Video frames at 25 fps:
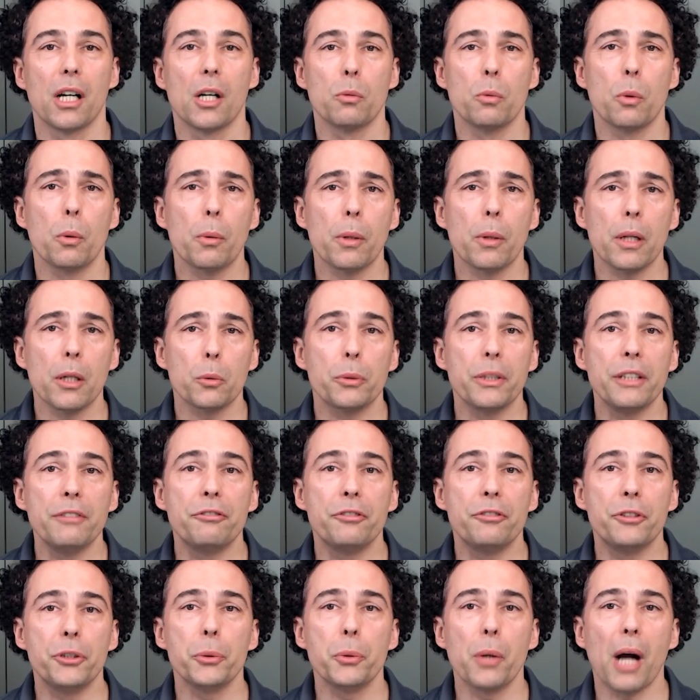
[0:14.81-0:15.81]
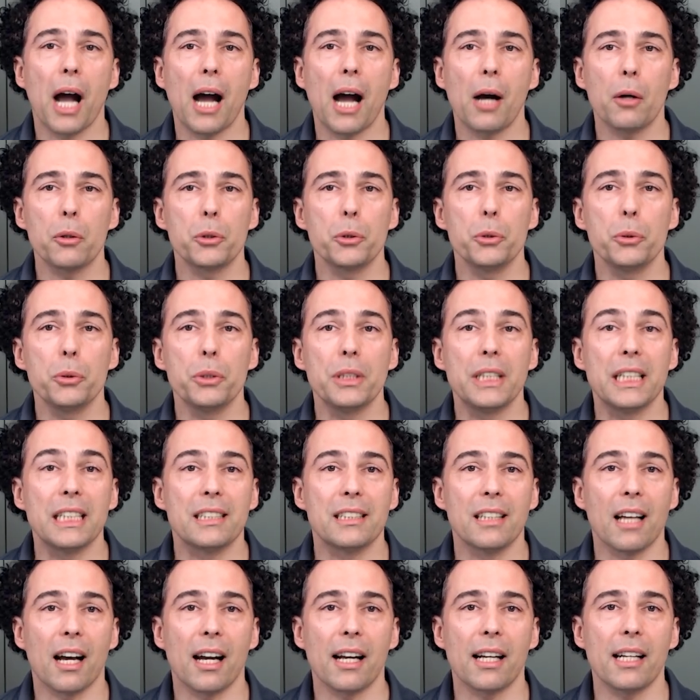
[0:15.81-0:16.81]
we will review how to
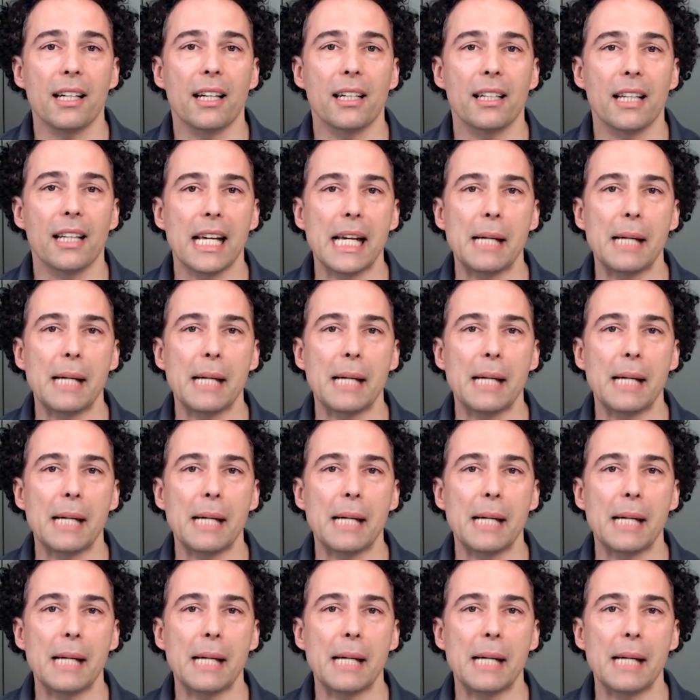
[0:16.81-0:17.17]
design and